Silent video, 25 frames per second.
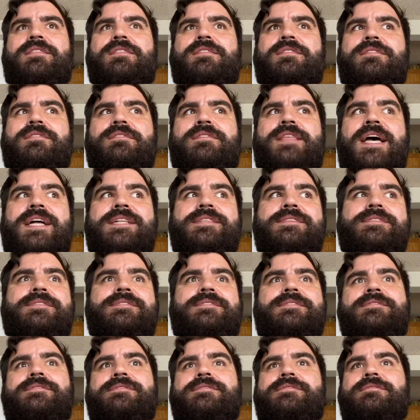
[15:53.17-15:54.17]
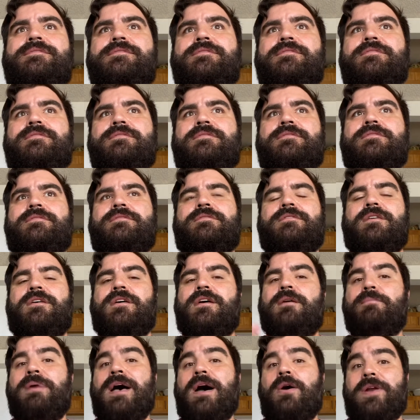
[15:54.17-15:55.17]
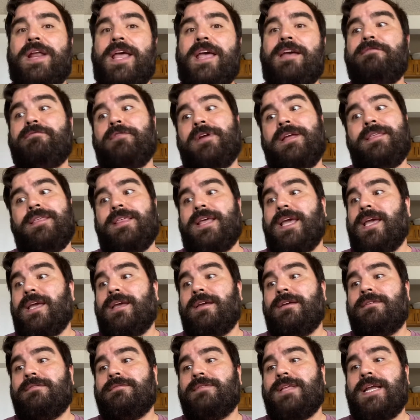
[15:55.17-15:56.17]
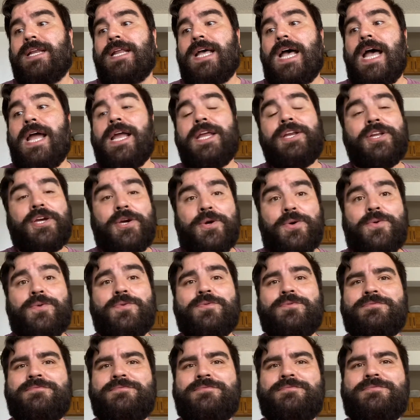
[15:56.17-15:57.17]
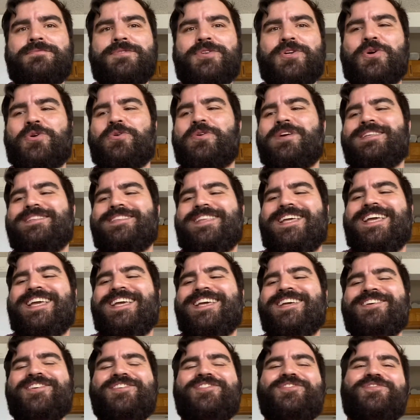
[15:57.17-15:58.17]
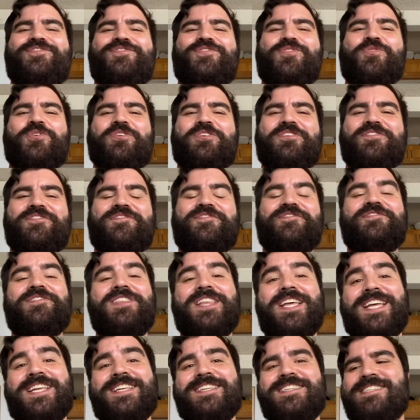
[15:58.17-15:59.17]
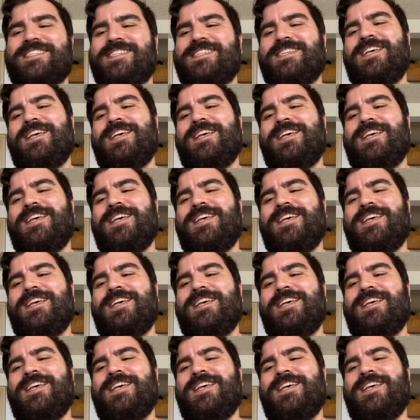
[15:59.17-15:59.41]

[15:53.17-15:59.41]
that's about everything that I know currently for Flint.